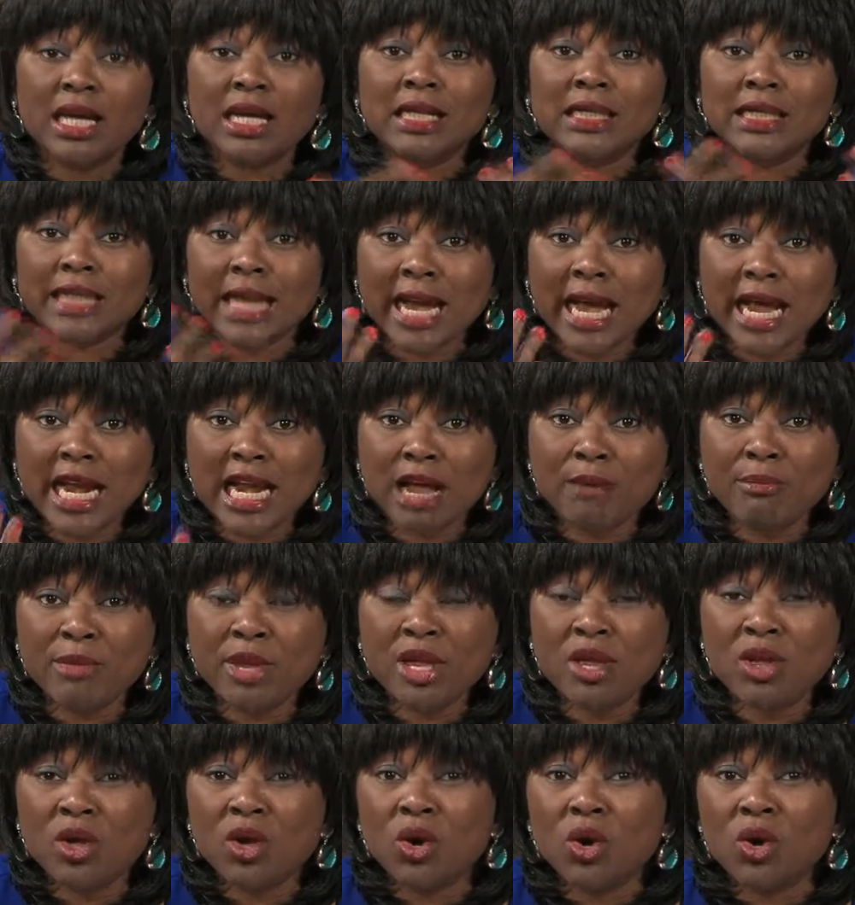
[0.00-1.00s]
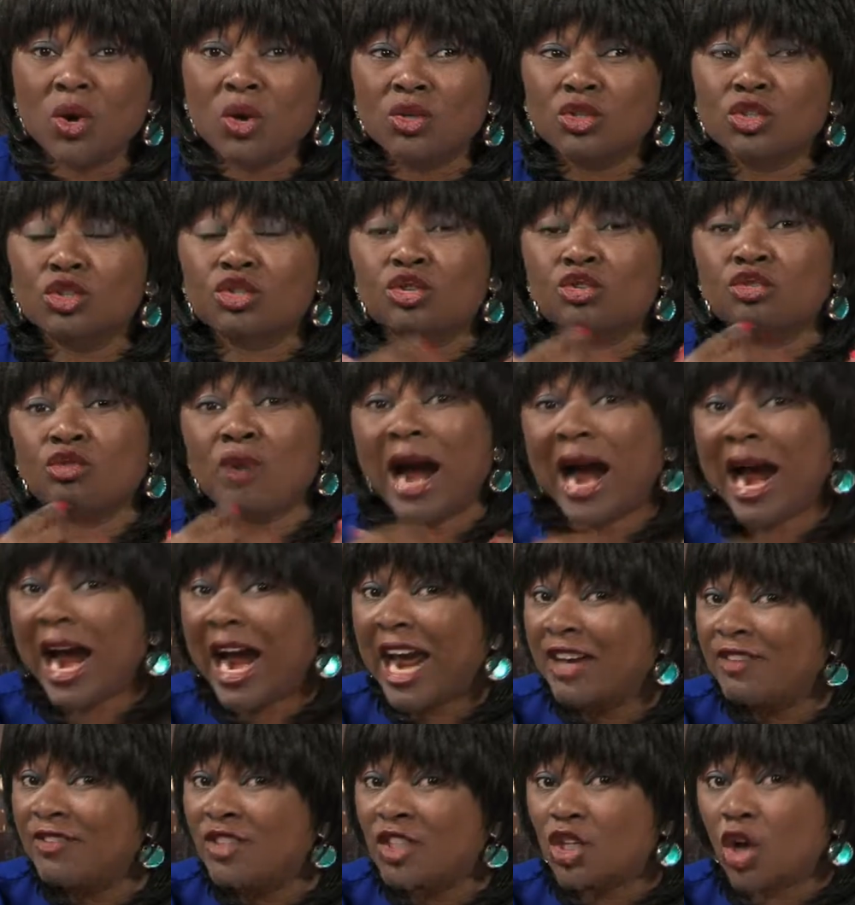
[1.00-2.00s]
the enemy
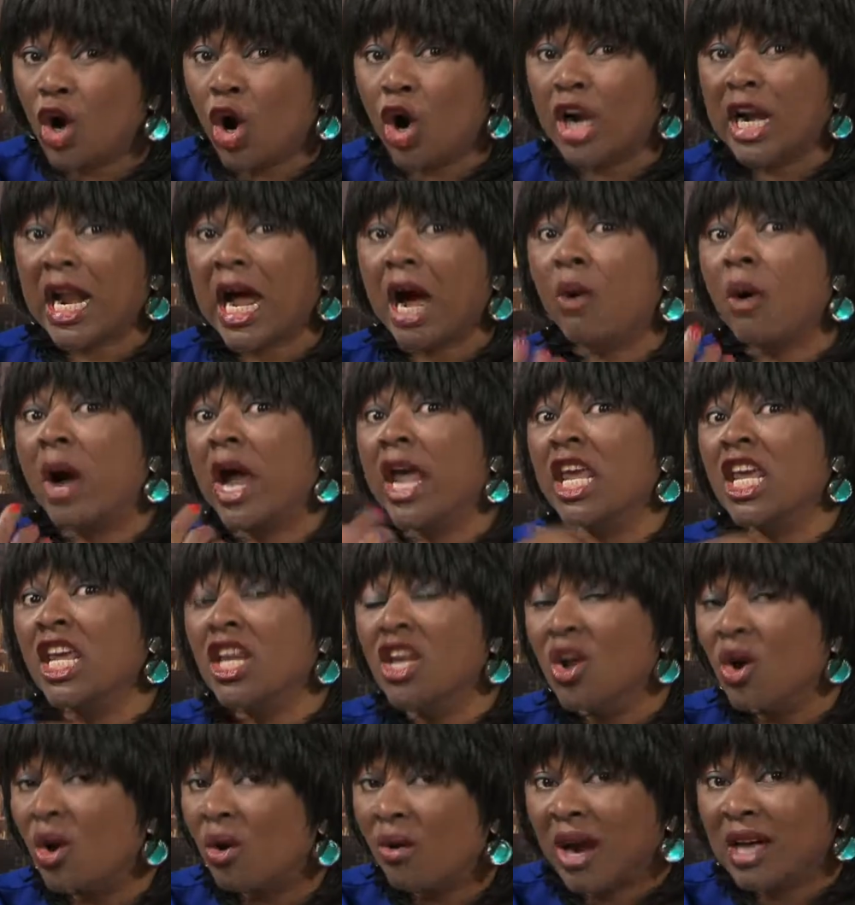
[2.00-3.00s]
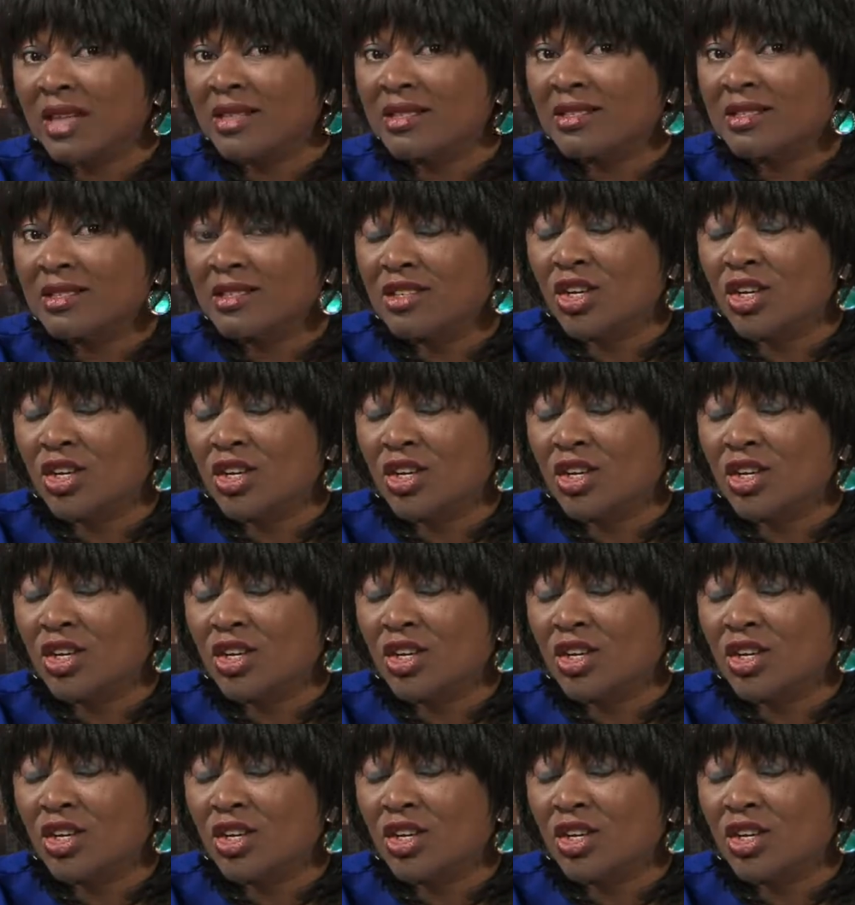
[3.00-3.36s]
thrives on our ignorance.